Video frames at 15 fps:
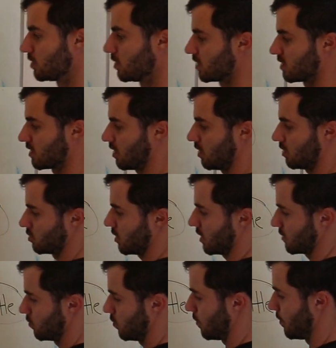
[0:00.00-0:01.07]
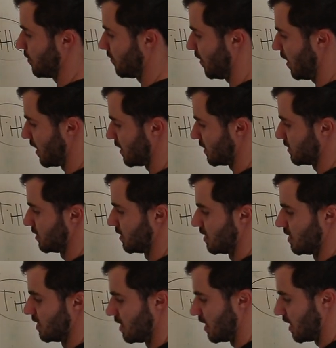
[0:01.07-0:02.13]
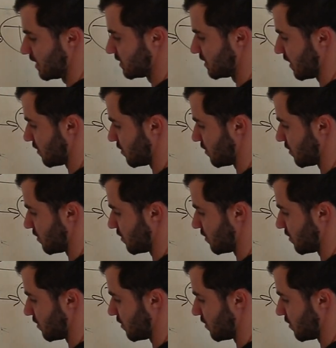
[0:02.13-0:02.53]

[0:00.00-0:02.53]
look at the contract, what we find is that